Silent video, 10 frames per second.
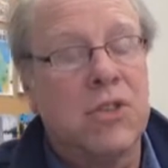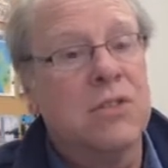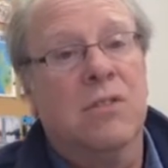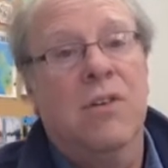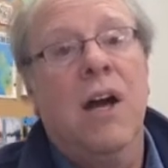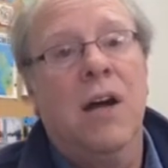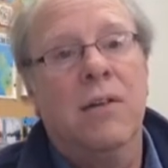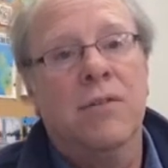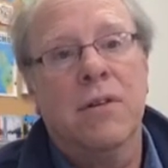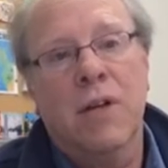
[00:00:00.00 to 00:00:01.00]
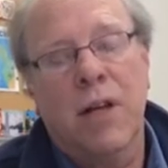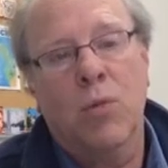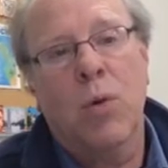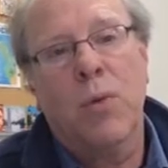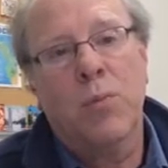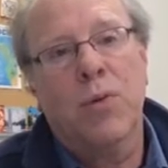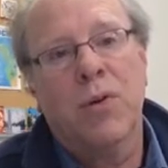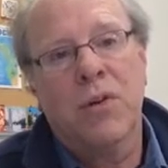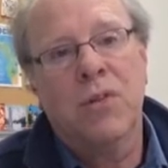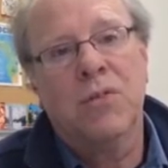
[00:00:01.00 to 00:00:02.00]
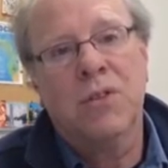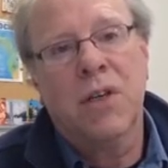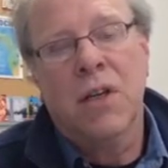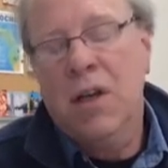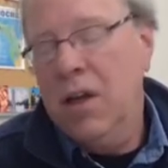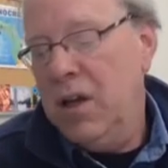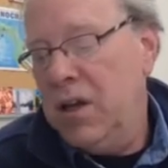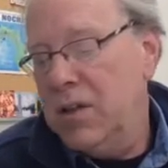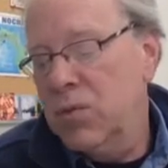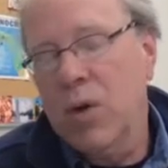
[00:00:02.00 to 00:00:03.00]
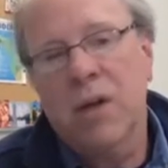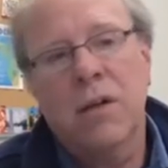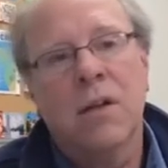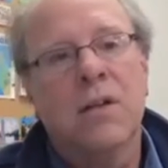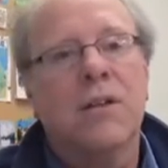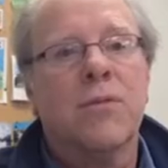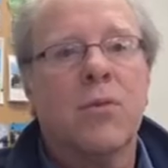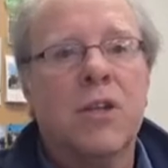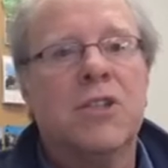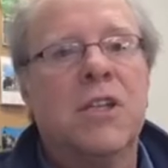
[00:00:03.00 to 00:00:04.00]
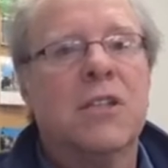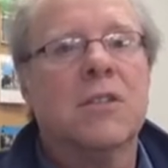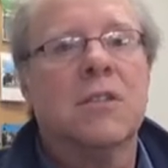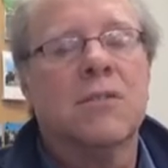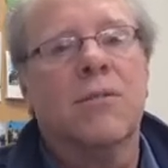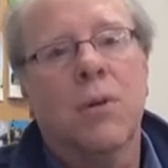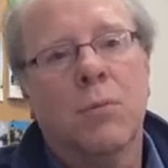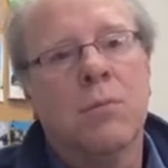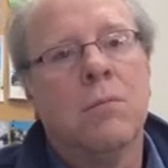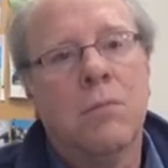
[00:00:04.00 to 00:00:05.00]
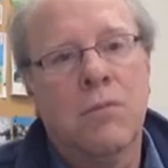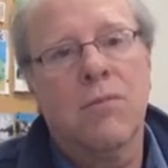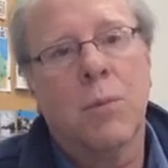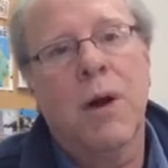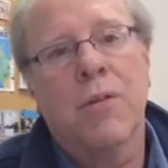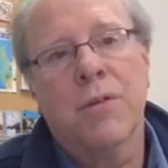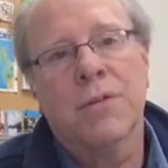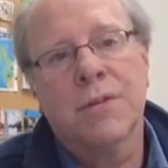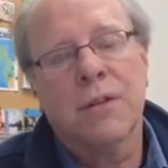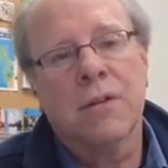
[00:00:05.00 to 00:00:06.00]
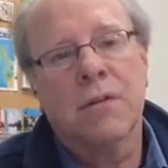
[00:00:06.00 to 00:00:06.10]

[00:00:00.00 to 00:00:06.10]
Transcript: survive, and what we produce is what differentiates us from others.